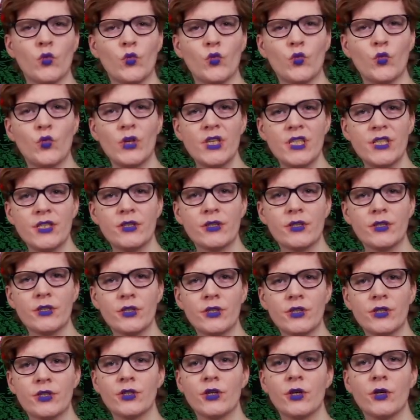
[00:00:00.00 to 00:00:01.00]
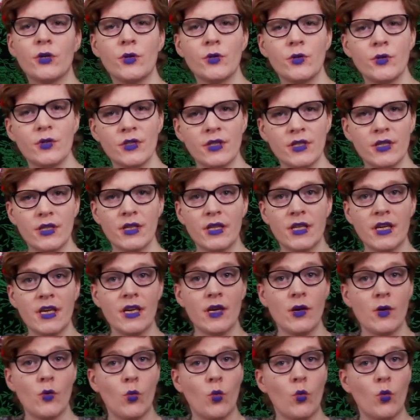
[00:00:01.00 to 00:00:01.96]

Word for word: Research shows the